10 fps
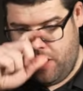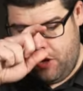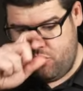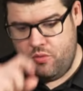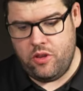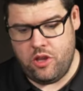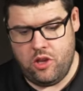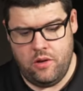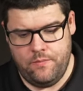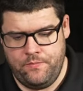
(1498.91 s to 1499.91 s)
it's really
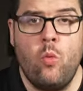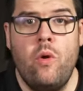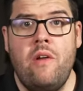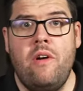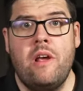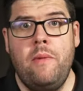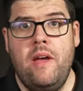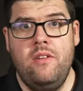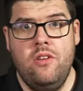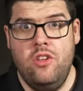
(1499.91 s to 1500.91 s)
good. Would I
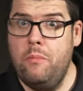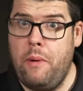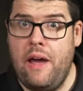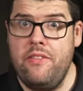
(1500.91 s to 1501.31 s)
recommend you buy